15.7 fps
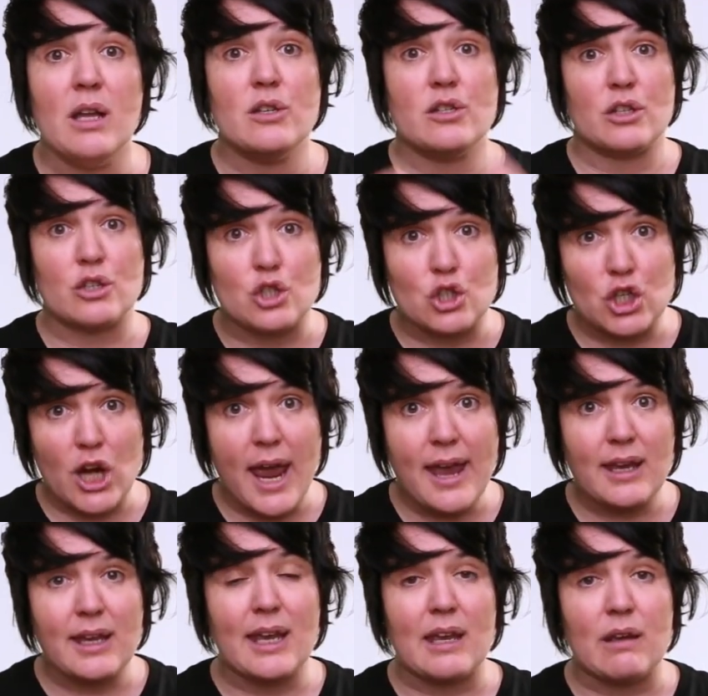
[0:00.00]
to
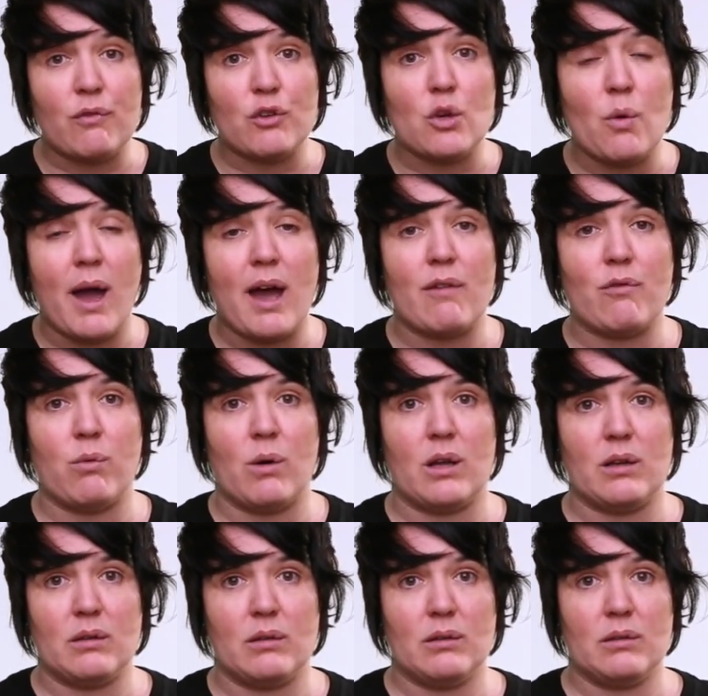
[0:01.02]
check if you have one.